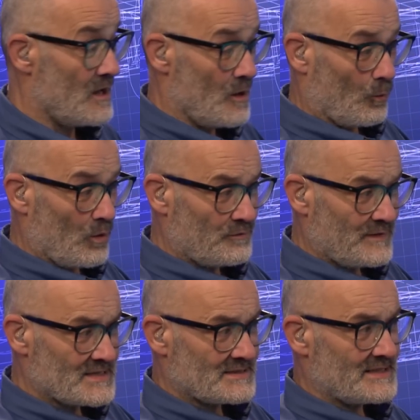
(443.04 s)
What
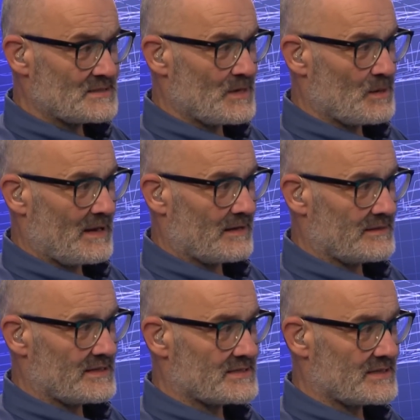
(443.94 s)
fascinates me about
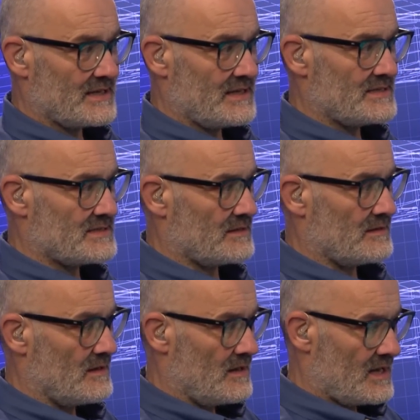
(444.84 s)
this is that
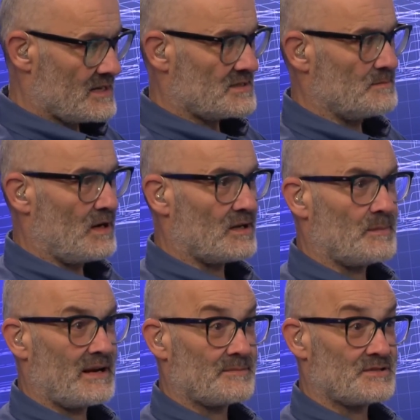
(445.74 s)
Aston Martin have
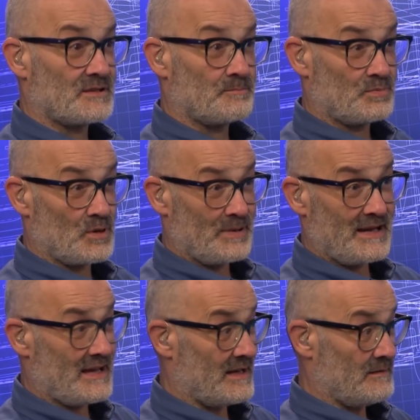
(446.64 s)
been able to
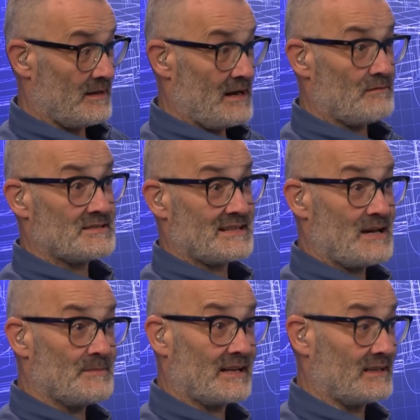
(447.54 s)
prepare
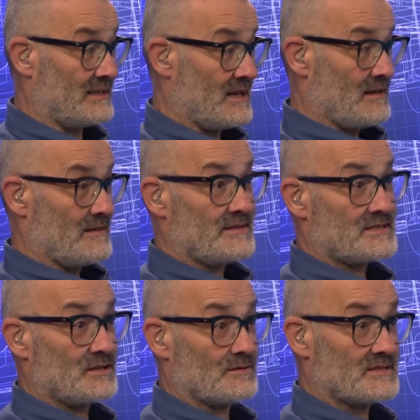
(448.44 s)
aerodynamically this
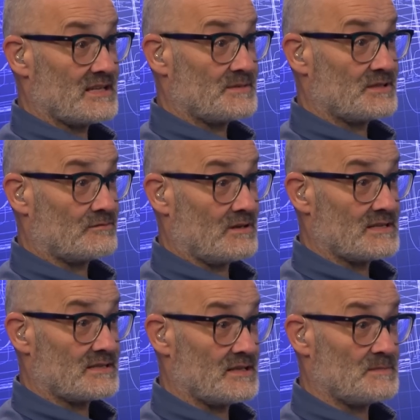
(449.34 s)
concept at the right
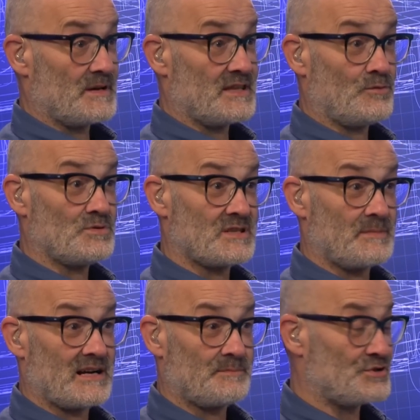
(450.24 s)
size, but they've also been
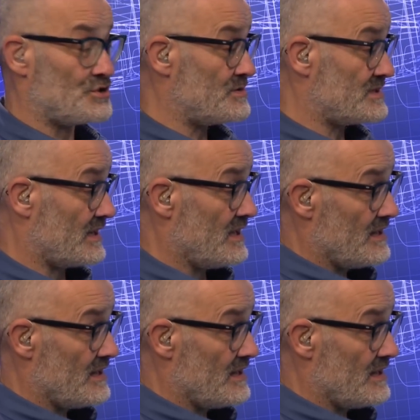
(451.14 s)
able to produce it.